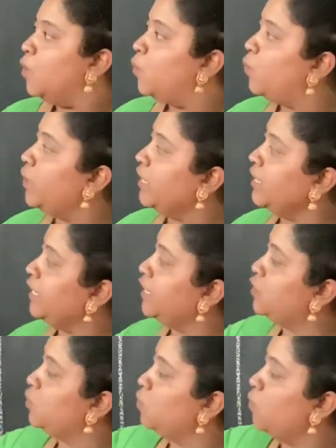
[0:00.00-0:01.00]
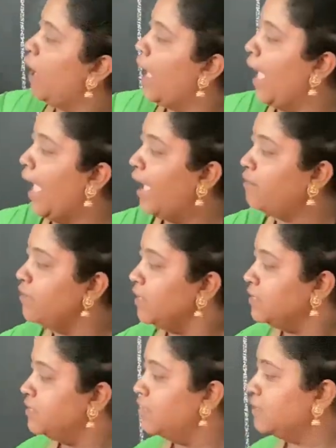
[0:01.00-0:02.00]
we need to have
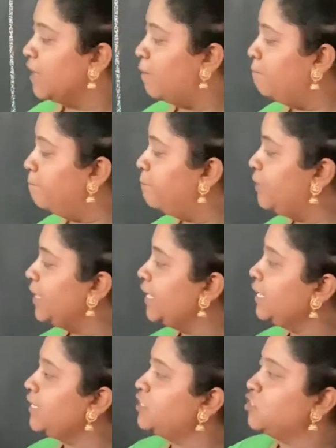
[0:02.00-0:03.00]
the complete